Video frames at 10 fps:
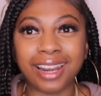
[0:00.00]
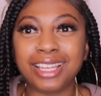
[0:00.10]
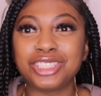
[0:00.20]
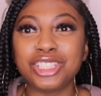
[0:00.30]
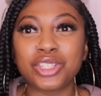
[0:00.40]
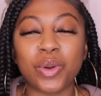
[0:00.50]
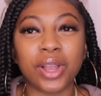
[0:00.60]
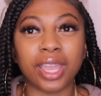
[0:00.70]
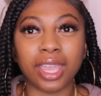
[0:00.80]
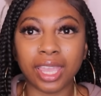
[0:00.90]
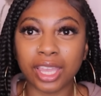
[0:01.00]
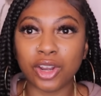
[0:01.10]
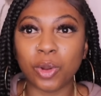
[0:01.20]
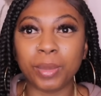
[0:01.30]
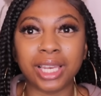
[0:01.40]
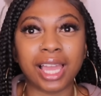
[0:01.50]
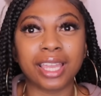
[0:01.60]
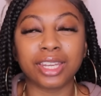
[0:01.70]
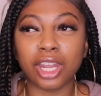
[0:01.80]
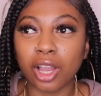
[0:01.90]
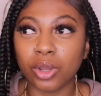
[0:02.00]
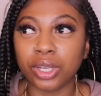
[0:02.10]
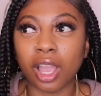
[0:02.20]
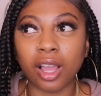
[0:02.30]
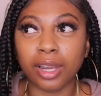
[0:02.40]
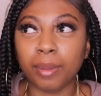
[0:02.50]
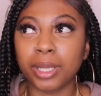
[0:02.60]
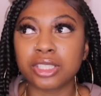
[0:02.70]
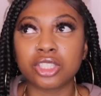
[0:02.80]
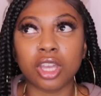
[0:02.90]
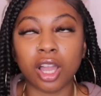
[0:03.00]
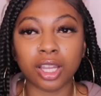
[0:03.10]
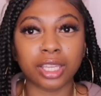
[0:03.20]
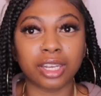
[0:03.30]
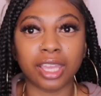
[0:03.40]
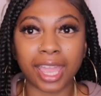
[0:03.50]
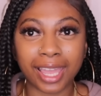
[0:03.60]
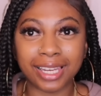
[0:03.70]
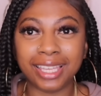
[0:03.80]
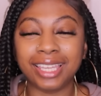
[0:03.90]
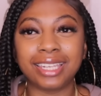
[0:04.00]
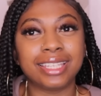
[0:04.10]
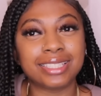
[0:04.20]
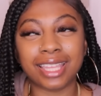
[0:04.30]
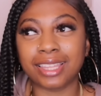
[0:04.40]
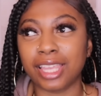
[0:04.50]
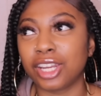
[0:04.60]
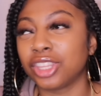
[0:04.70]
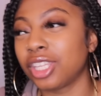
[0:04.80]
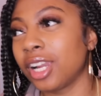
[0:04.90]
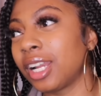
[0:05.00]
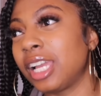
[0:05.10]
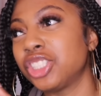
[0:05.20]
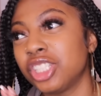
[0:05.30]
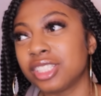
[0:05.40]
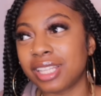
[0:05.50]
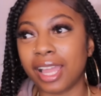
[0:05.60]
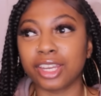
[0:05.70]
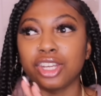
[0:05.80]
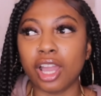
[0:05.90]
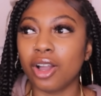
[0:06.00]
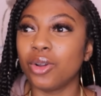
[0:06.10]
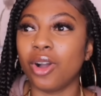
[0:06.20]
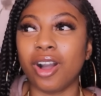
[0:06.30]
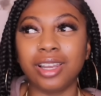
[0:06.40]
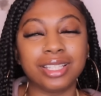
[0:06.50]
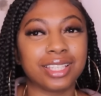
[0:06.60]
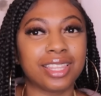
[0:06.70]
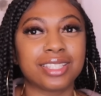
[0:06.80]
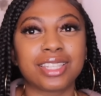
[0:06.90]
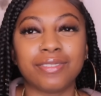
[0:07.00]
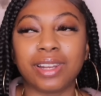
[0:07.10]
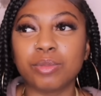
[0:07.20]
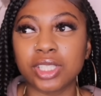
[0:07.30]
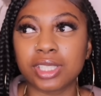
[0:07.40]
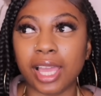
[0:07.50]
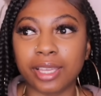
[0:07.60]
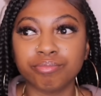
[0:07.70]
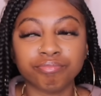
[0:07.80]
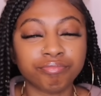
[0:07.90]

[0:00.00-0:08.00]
like, she's going in on me, like, no, y'all not about to talk in the alley, this, that, and the third, like, she's like, no, all this other stuff, and I'm just like,